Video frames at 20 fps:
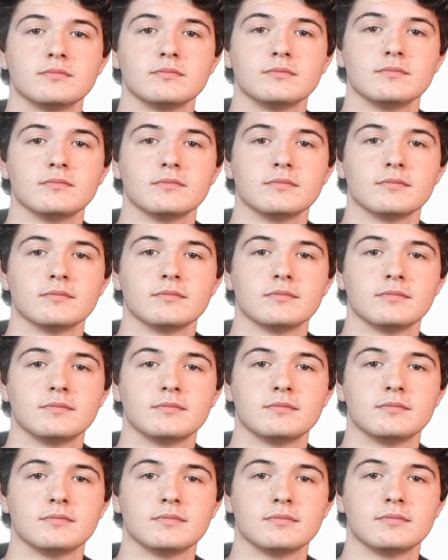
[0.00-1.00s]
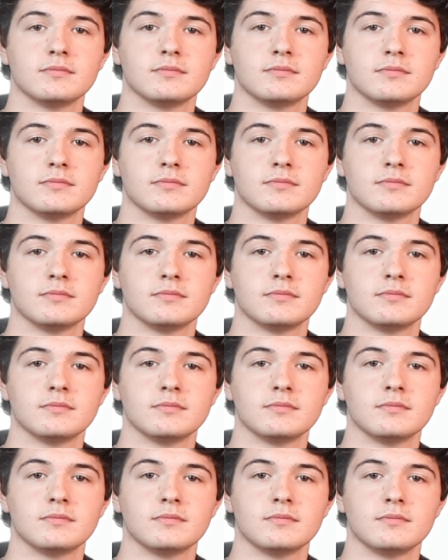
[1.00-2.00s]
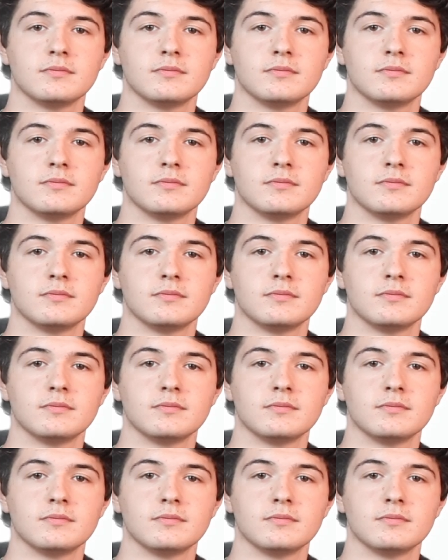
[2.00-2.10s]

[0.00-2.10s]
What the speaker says: (silent)